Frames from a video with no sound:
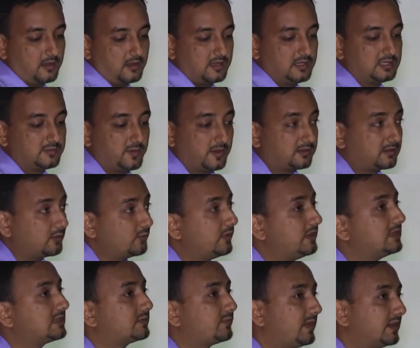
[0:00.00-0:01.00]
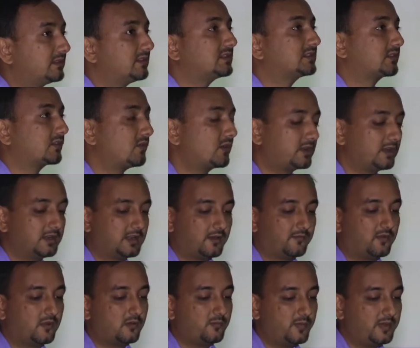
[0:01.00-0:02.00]
We inspect the scrotal
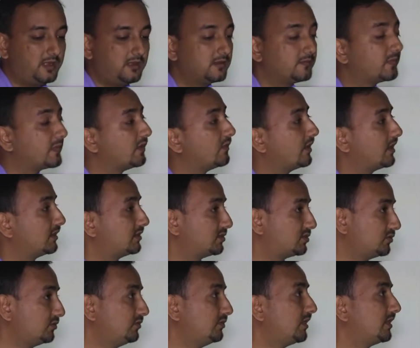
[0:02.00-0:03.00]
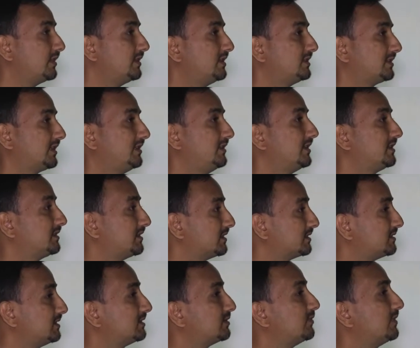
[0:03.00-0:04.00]
development. A true undescended
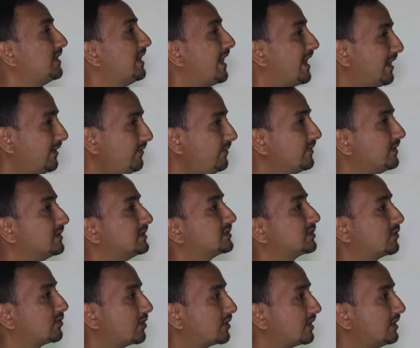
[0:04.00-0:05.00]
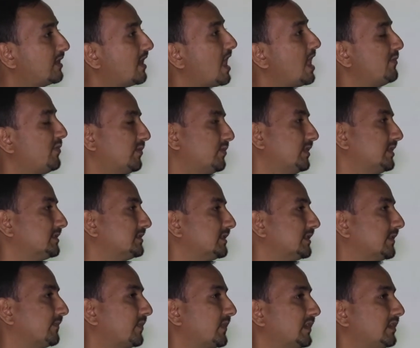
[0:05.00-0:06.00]
testis will have scrotal hyperplasia.
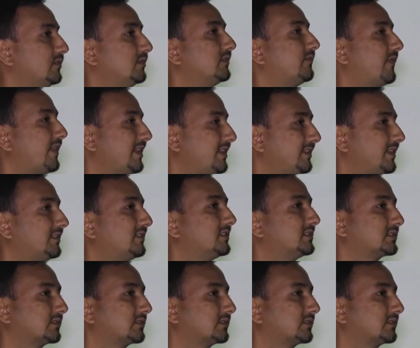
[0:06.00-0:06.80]
You will find that the